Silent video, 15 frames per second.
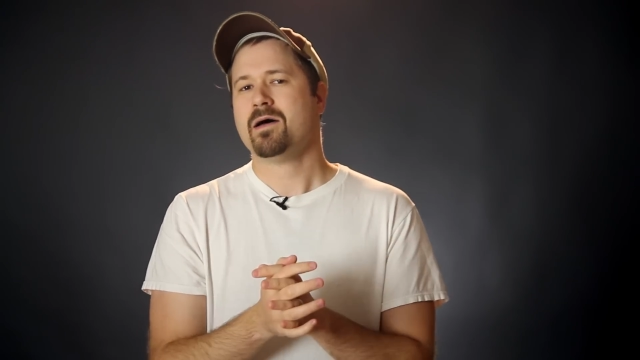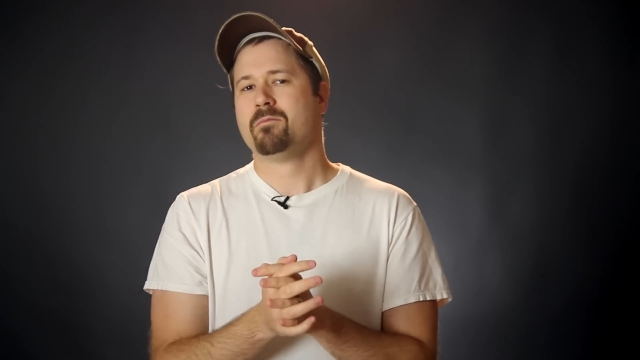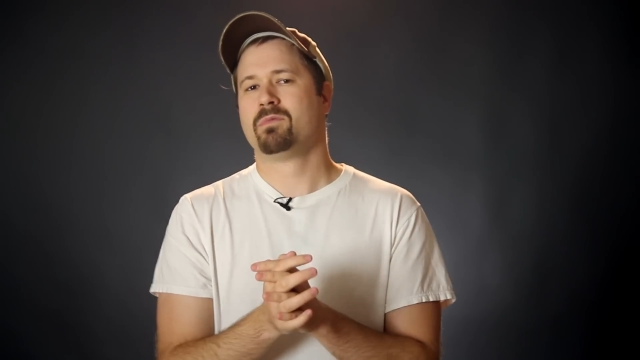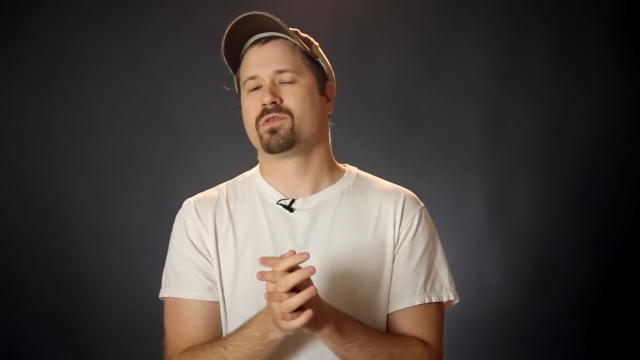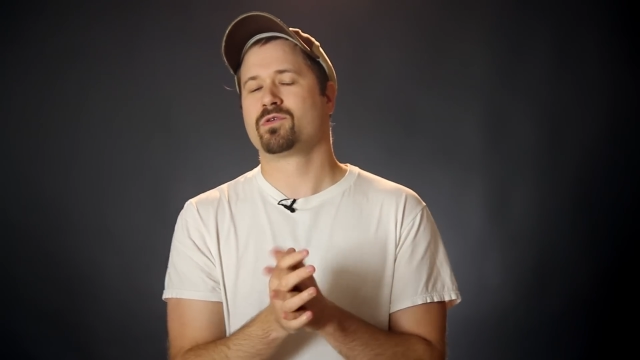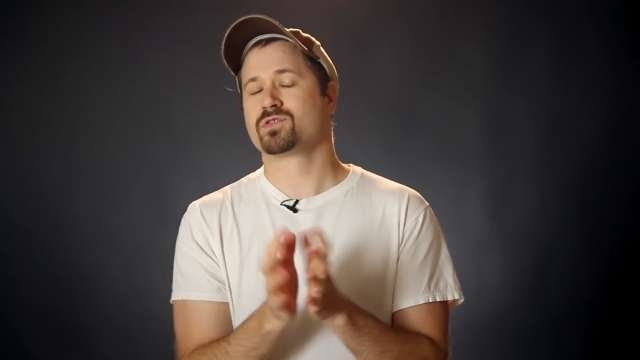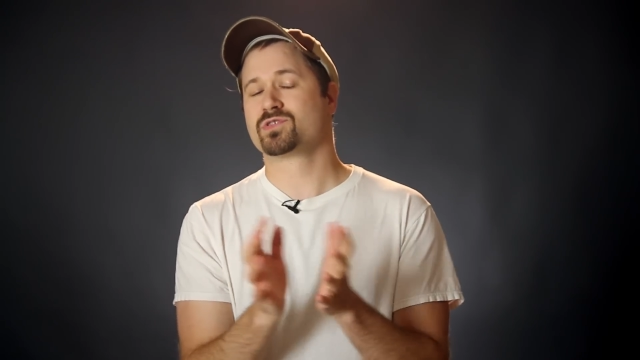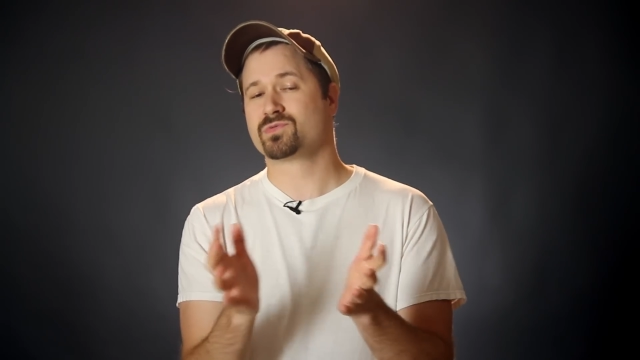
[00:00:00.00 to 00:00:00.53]

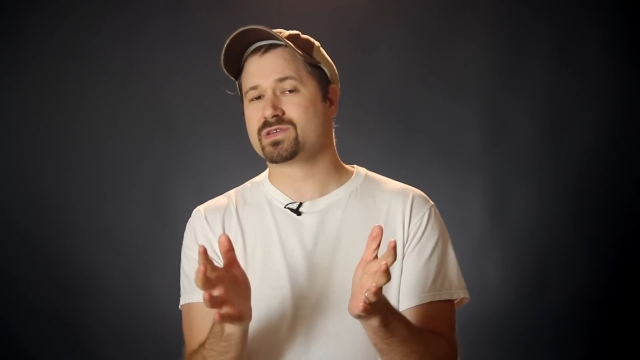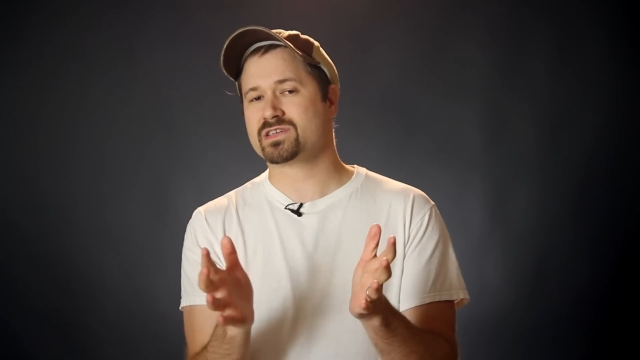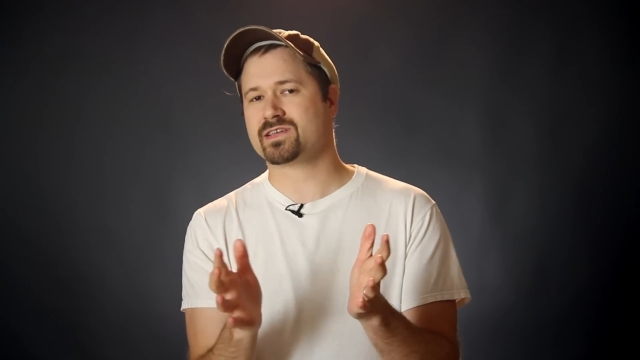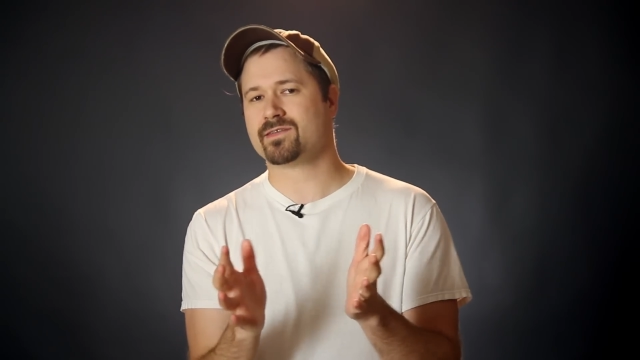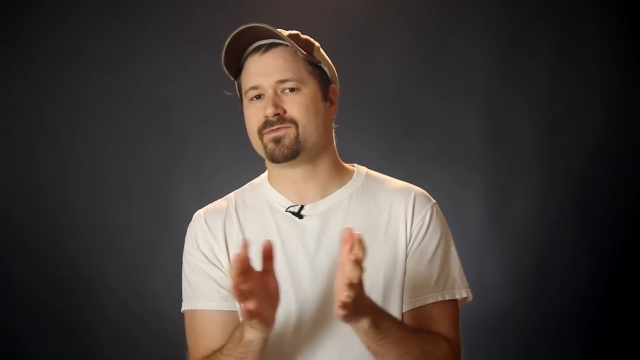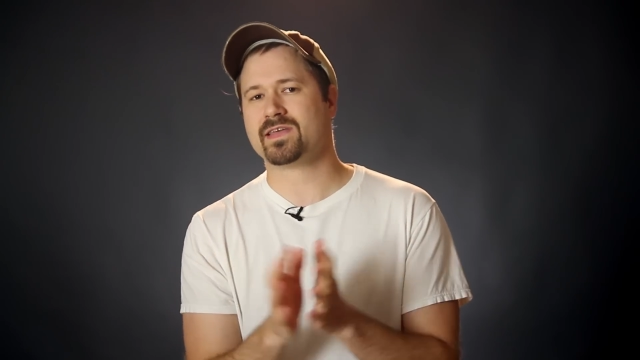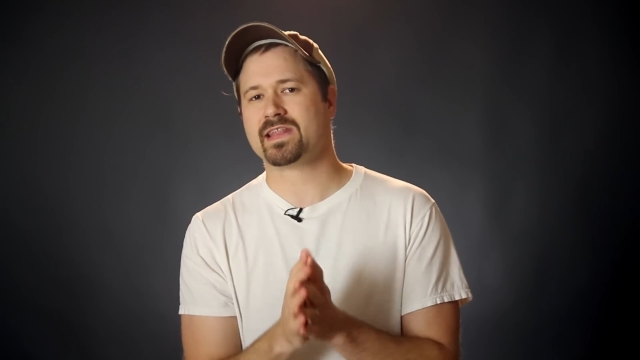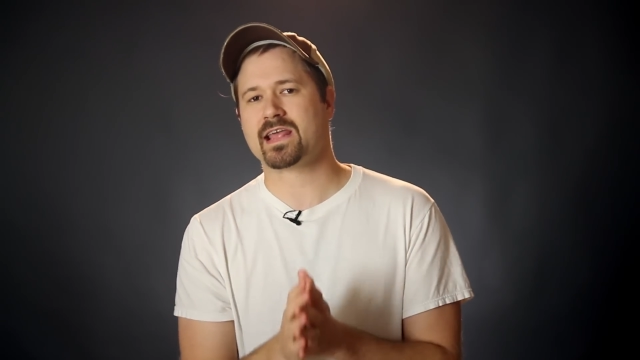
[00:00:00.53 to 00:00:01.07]
but there was a
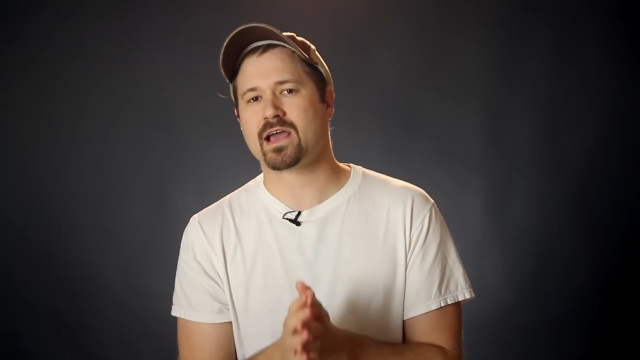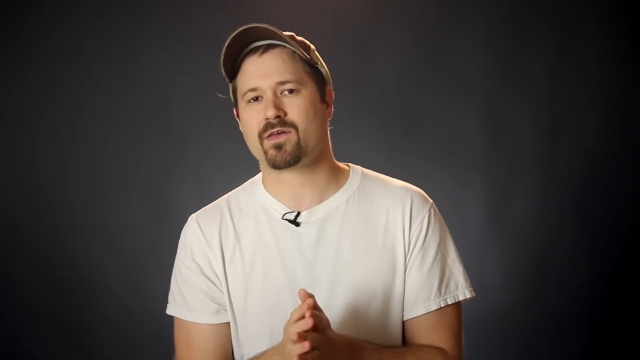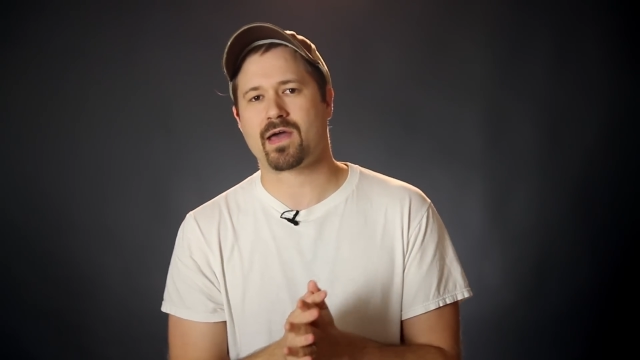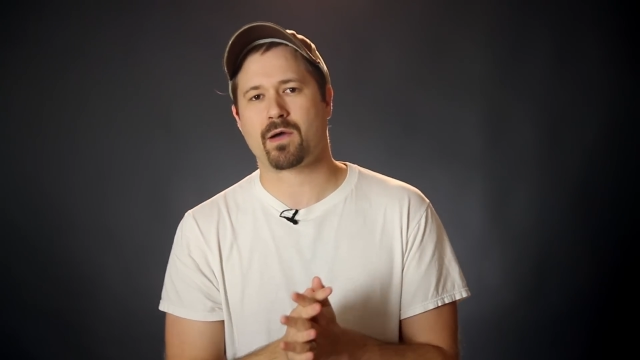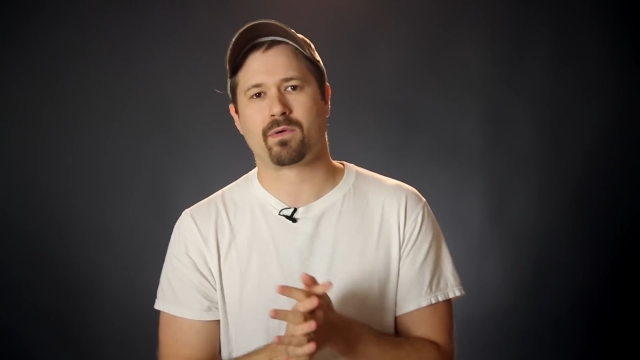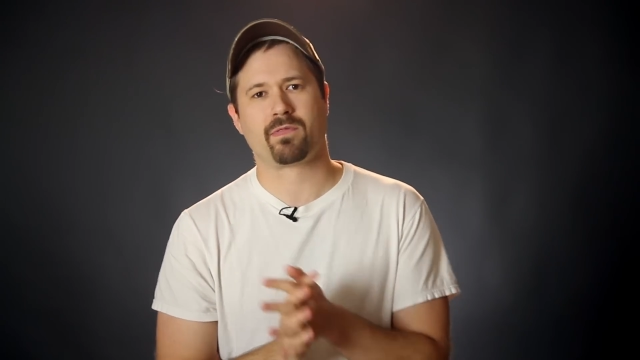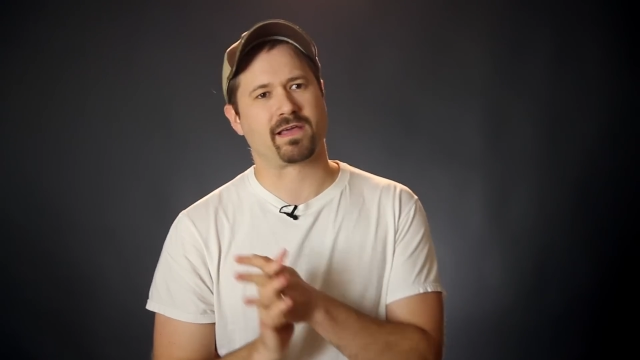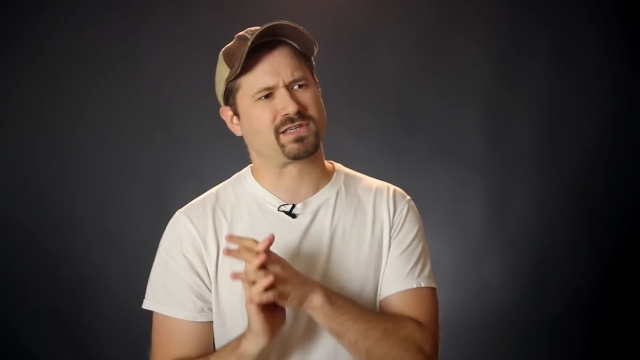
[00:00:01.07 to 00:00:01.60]
recent video
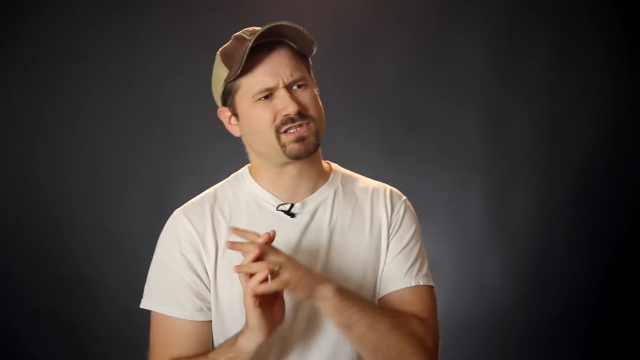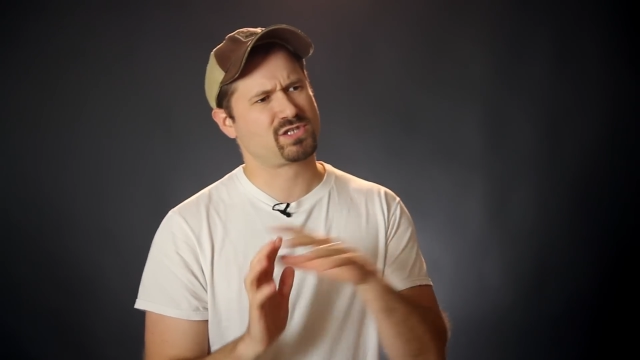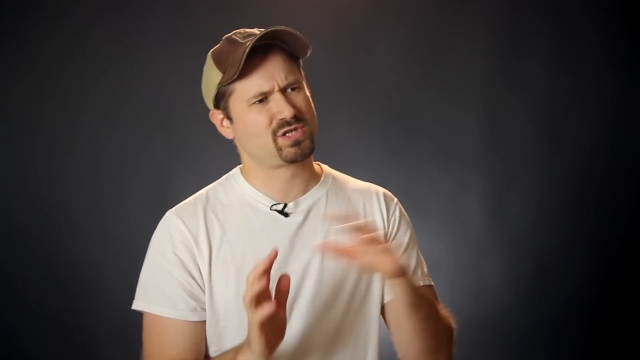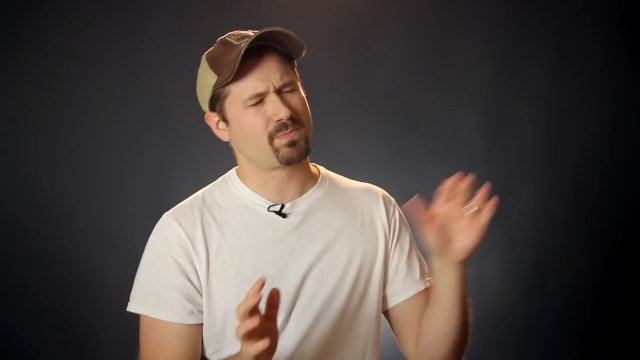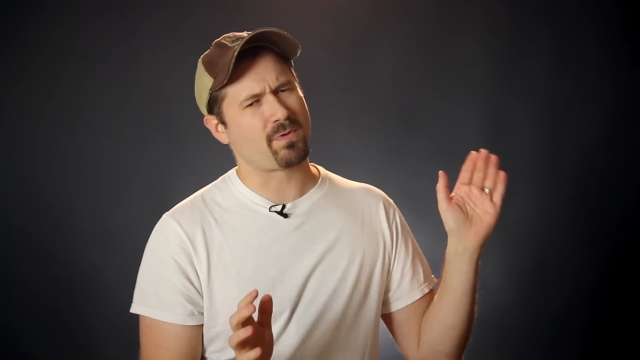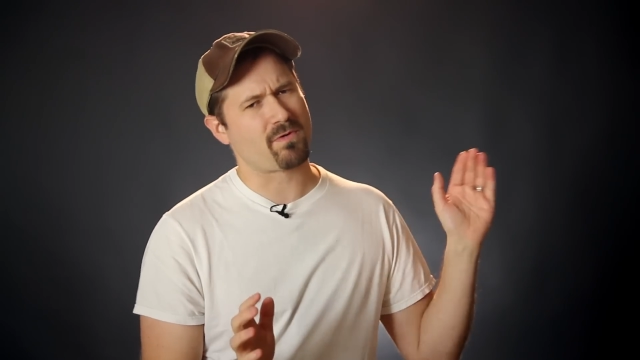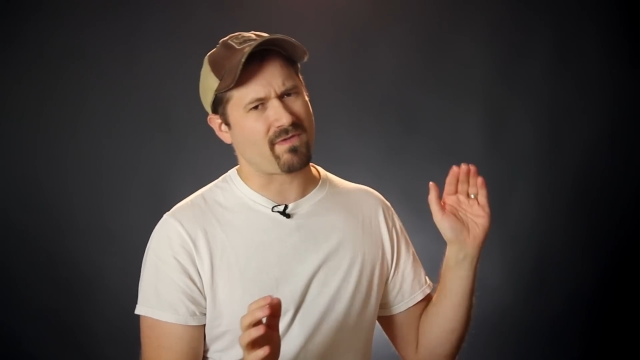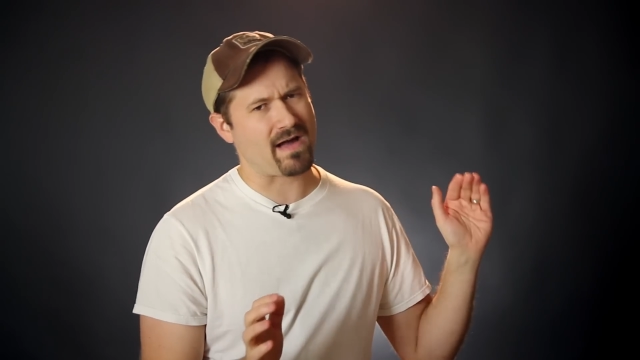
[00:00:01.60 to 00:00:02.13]
that went like
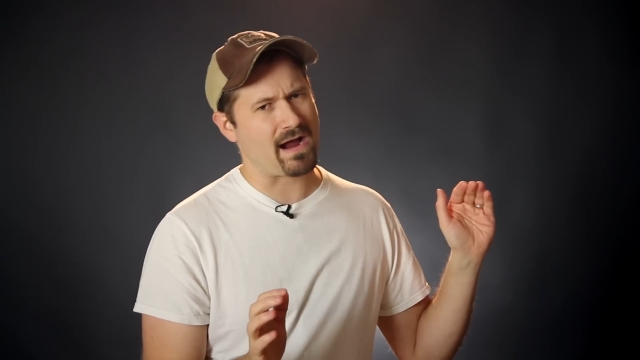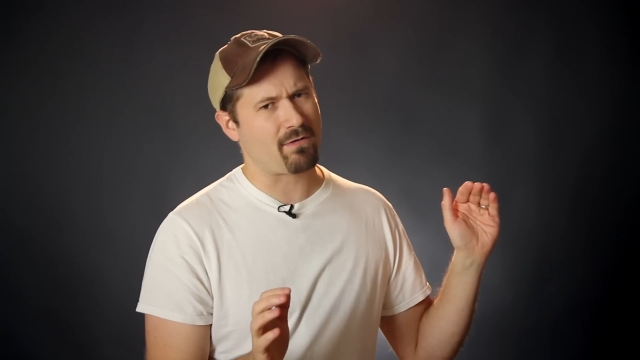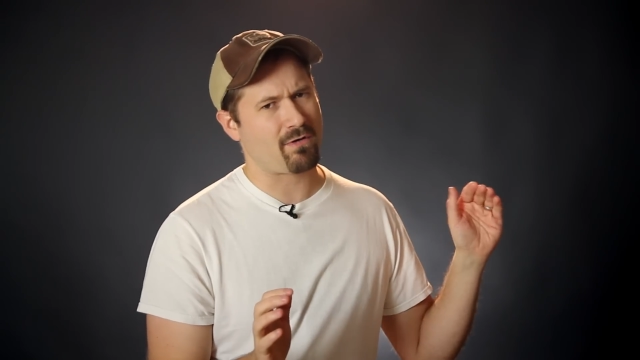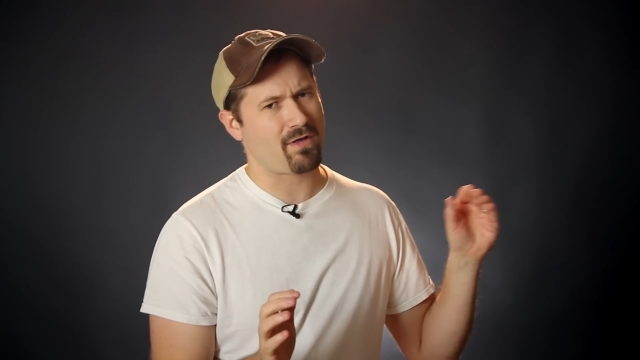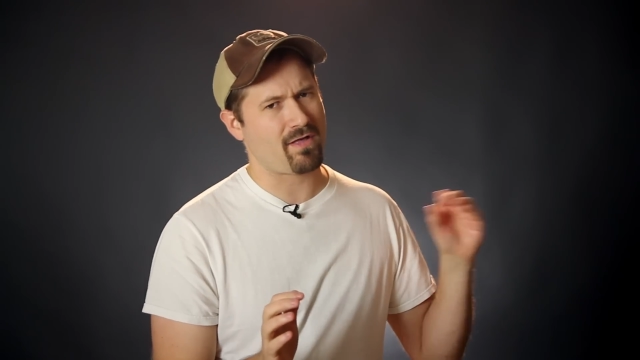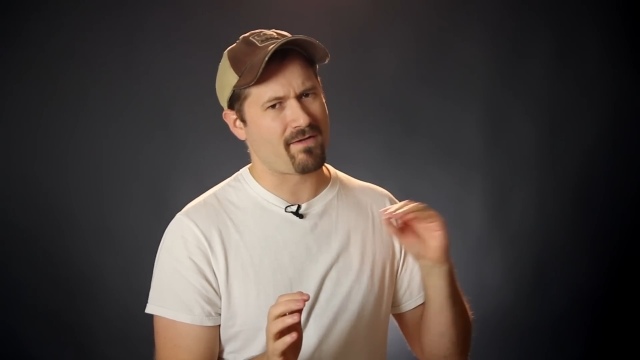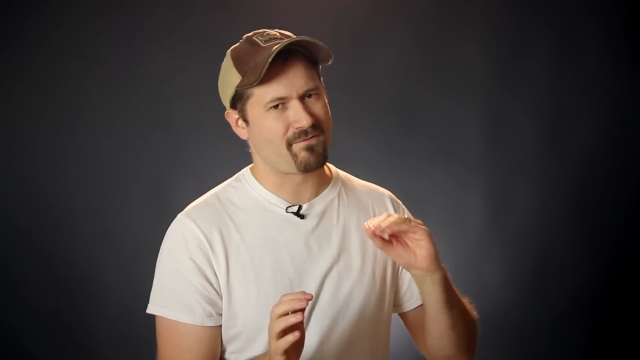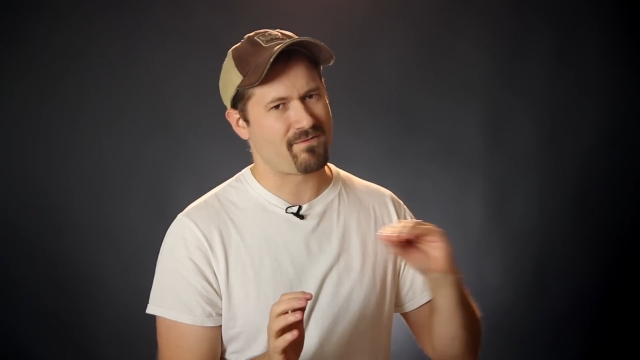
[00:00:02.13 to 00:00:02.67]
super
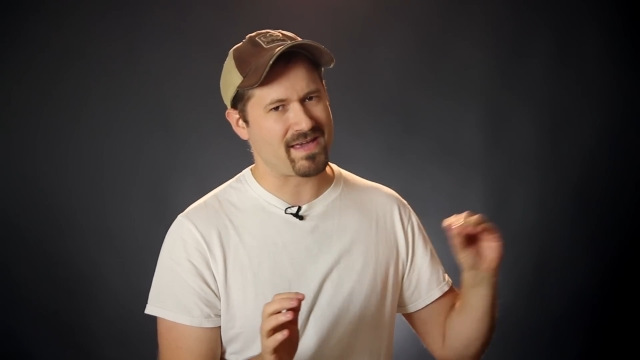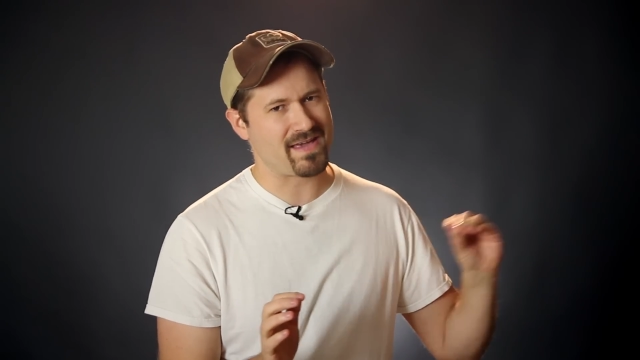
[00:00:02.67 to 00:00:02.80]
viral on